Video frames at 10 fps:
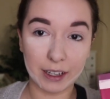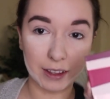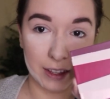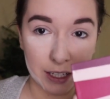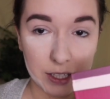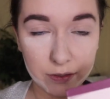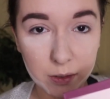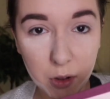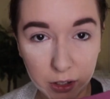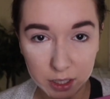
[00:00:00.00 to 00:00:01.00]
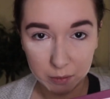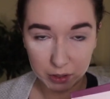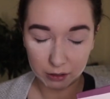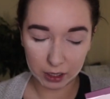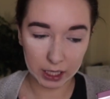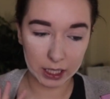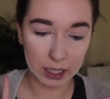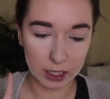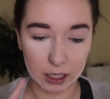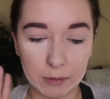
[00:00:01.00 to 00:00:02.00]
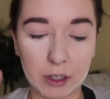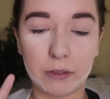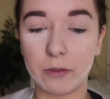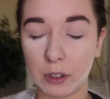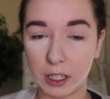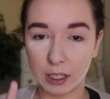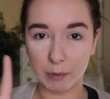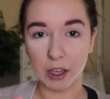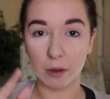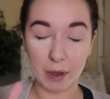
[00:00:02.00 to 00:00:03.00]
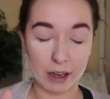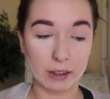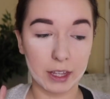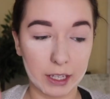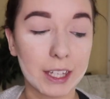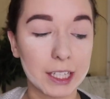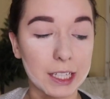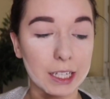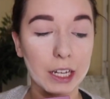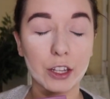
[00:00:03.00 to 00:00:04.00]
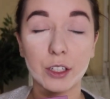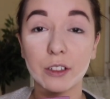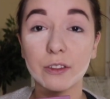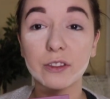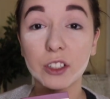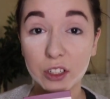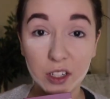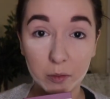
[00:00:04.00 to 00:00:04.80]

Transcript: got this from Ulta Beauty in the free makeup bag thing. This is another first